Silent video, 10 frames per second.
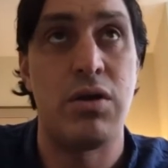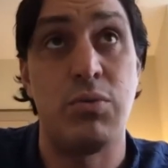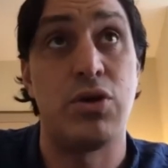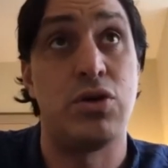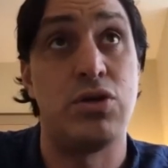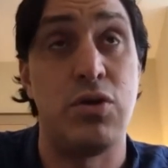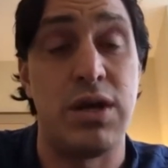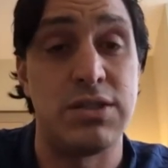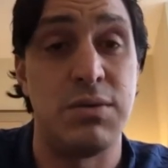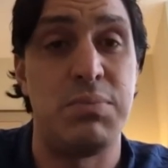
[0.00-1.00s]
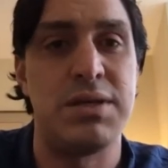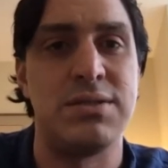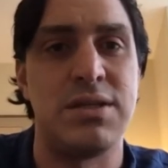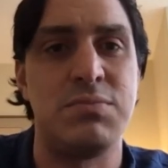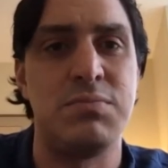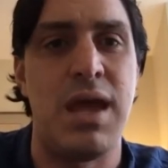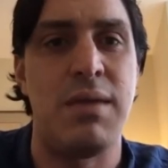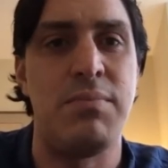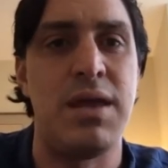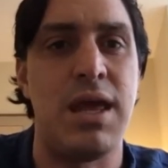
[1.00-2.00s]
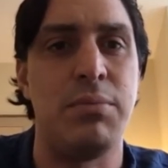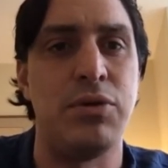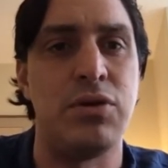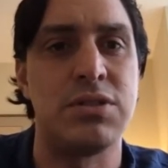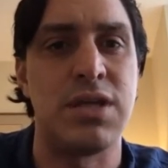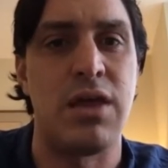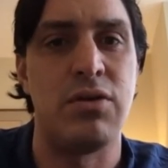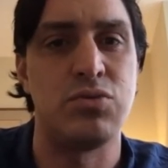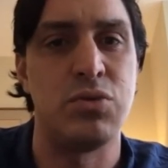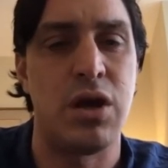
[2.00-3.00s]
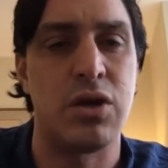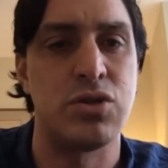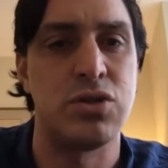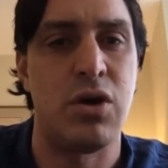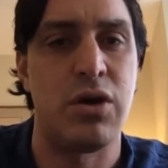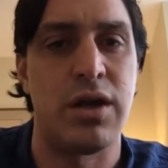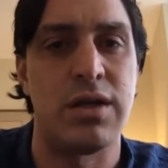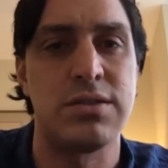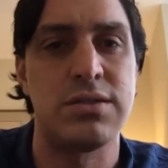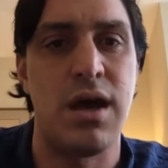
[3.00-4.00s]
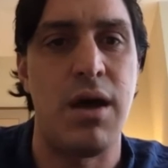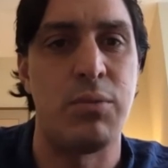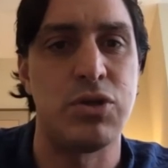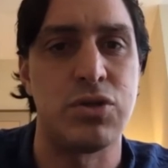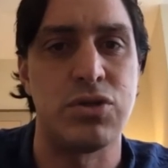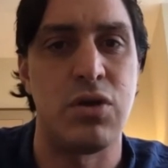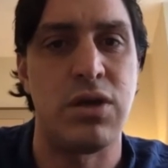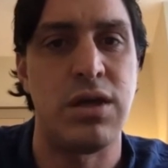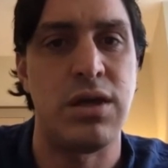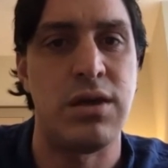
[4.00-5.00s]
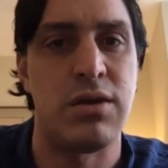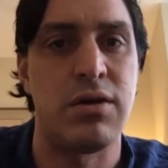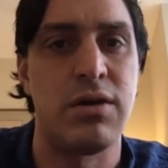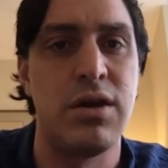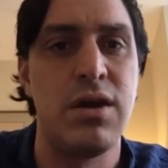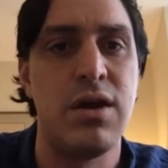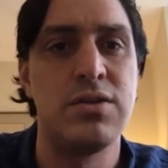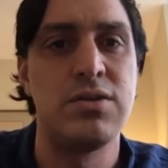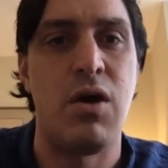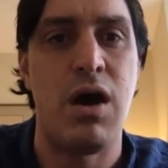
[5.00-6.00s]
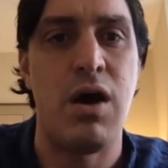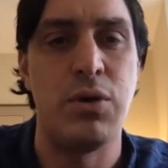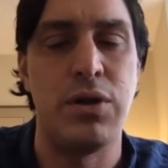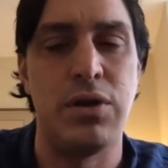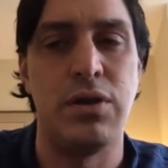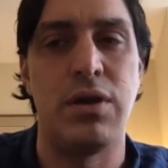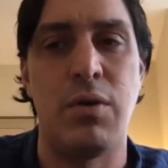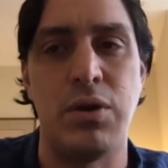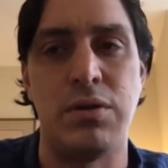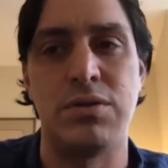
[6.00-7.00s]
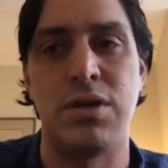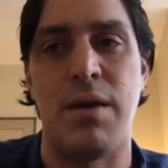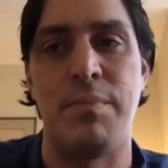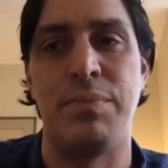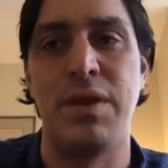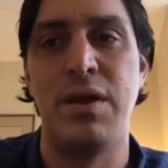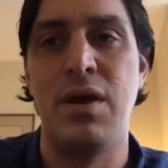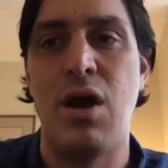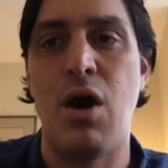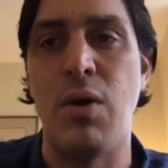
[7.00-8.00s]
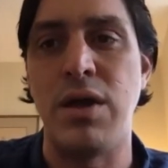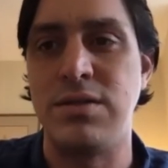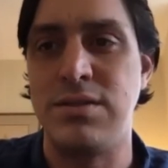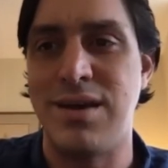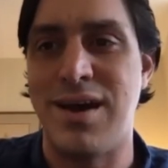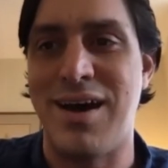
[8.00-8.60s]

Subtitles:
what you're doing as a business may enable you to set those reduction targets, which are so key here. So I wouldn't always